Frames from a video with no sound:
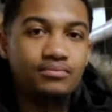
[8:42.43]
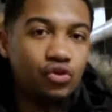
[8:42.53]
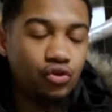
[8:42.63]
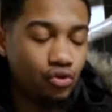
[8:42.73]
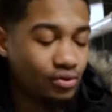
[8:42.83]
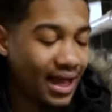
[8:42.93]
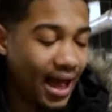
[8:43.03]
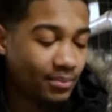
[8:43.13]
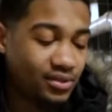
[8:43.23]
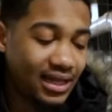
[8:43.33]
You can use
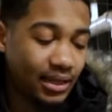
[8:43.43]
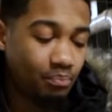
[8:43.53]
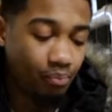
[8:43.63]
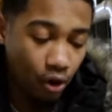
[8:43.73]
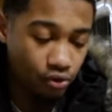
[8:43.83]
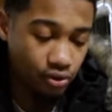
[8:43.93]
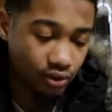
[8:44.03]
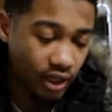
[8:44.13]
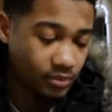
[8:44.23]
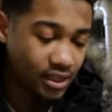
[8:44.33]
apps like
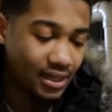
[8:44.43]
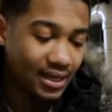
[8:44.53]
Postscript,